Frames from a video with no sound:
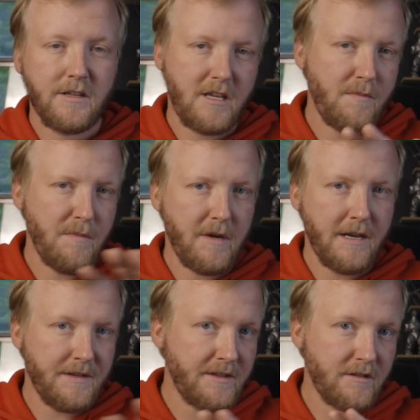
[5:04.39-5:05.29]
Keep in
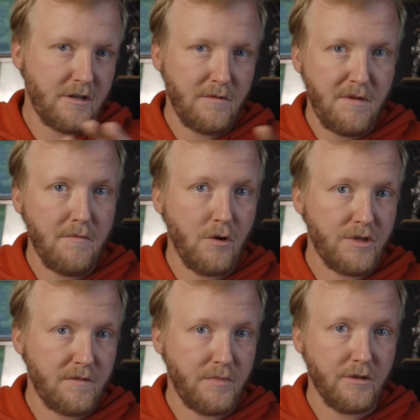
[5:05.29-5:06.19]
mind that there could be
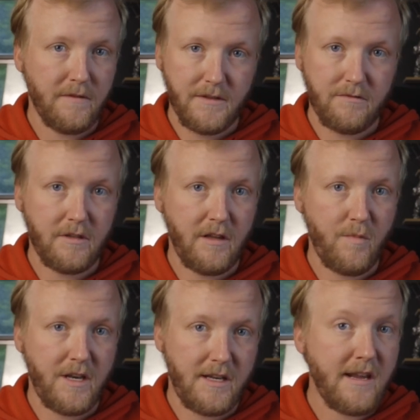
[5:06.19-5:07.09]
motion blur. If it's really
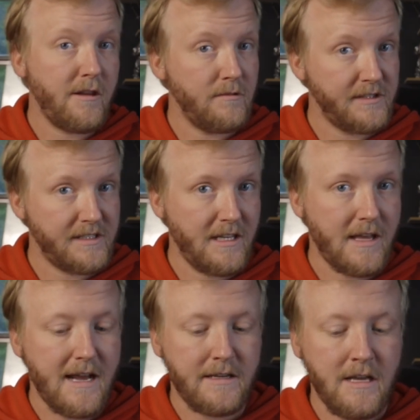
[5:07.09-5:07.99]
windy, you'll see
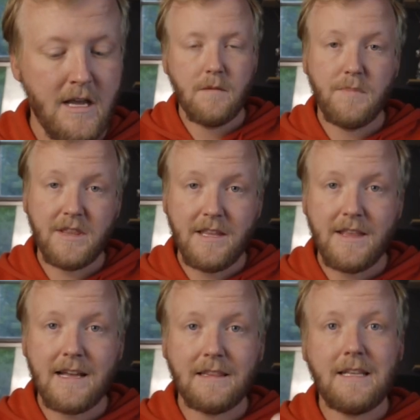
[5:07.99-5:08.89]
that. But then
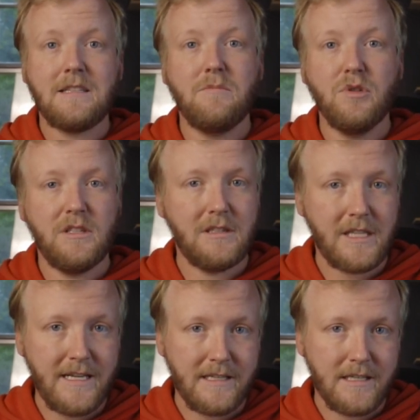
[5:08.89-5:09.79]
that lets more
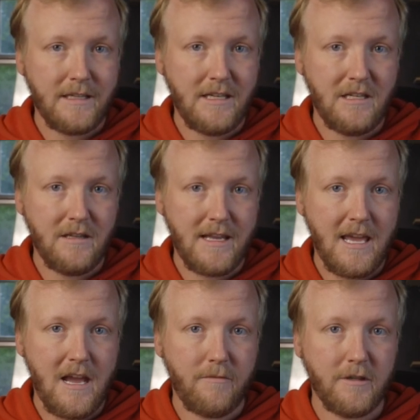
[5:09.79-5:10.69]
light into the
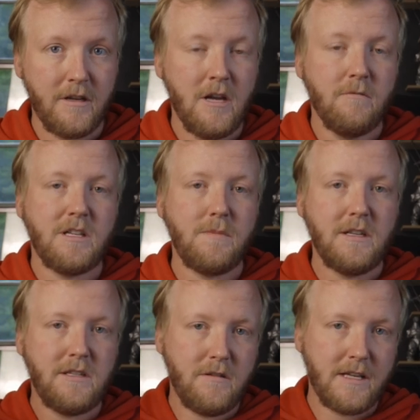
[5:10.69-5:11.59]
camera, which
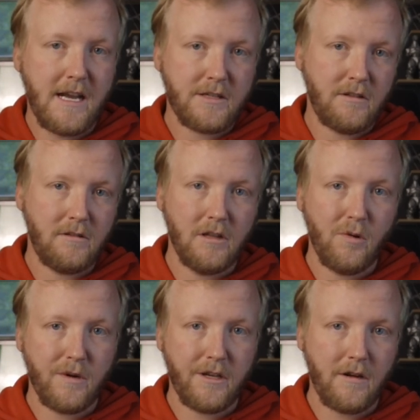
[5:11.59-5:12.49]
means you can actually
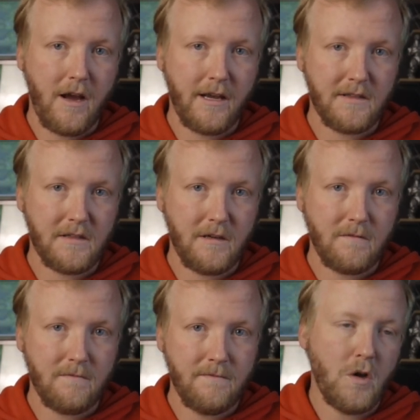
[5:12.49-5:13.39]
lower your
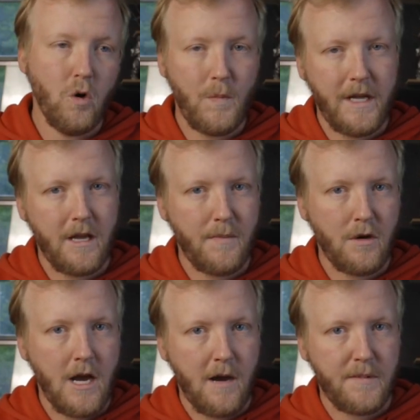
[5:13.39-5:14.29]
ISO. Opening up
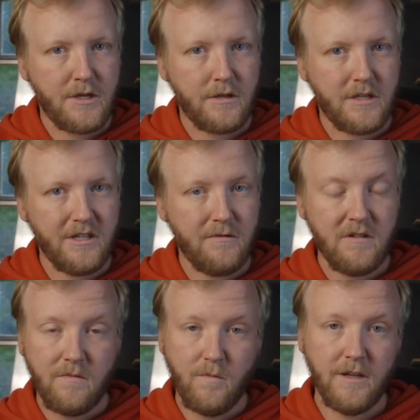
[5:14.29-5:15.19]
your aperture
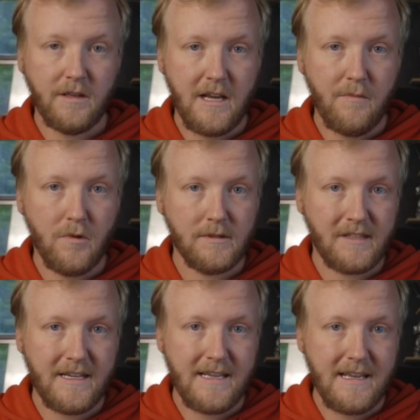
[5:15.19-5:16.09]
too will let more
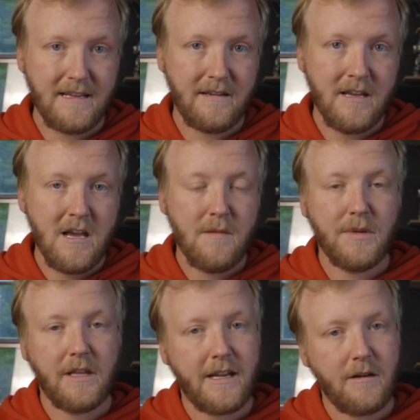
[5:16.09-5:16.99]
light in, but
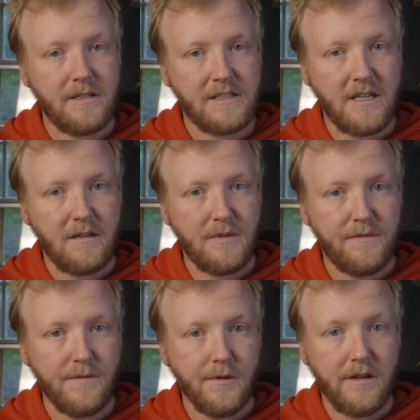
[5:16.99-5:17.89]
like I was saying
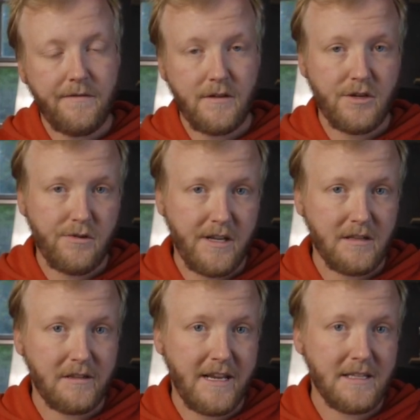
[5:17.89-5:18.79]
before, if you're shooting a
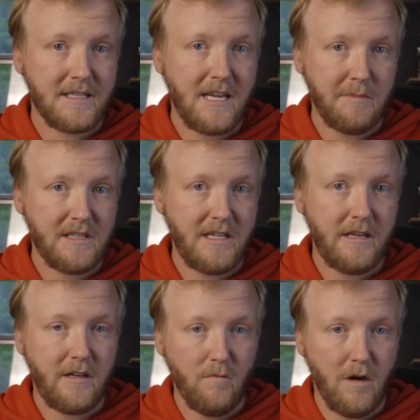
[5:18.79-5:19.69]
landscape scene
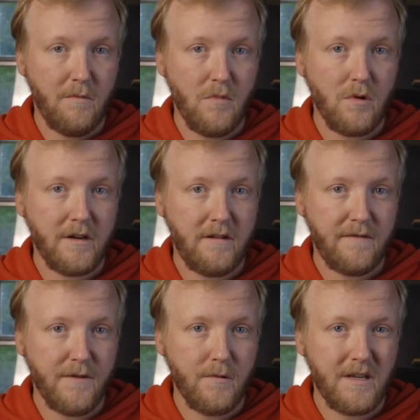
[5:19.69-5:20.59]
and you want more in
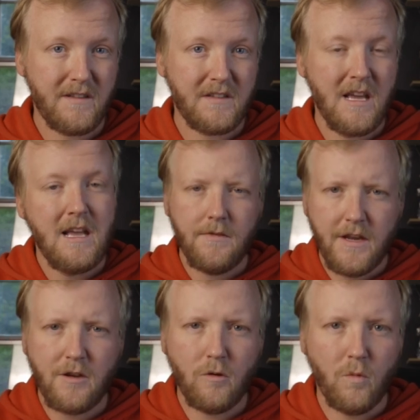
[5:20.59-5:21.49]
focus,
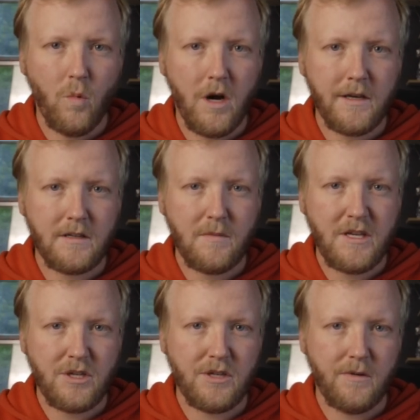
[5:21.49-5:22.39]
then you'll want to
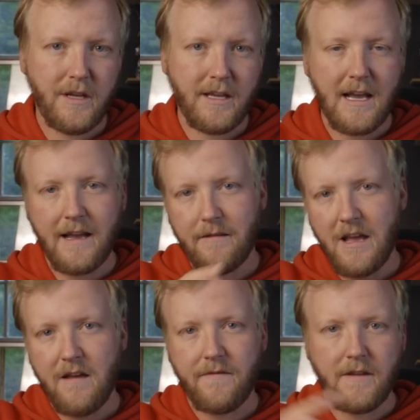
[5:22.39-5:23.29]
be shooting at
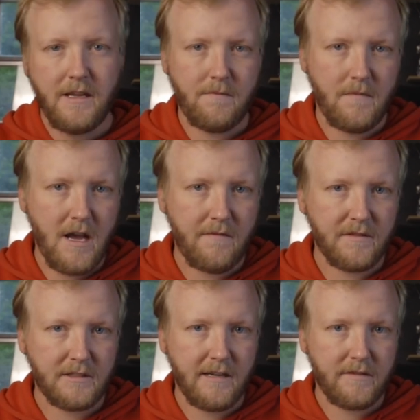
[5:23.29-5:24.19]
f8,
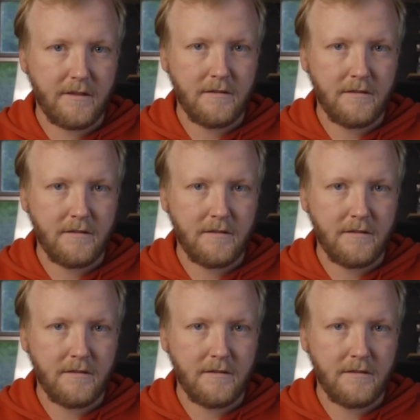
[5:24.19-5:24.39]
f11.